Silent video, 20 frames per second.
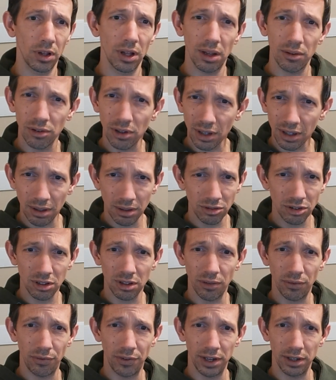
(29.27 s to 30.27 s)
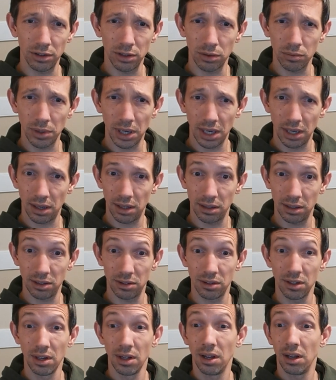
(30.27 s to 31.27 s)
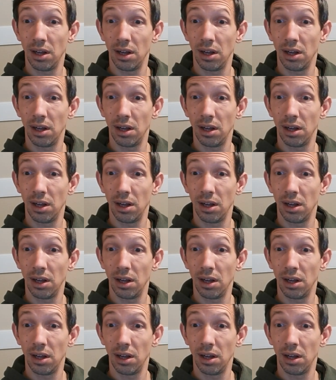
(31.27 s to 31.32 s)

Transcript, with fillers: I was looking at just the failure rate on this.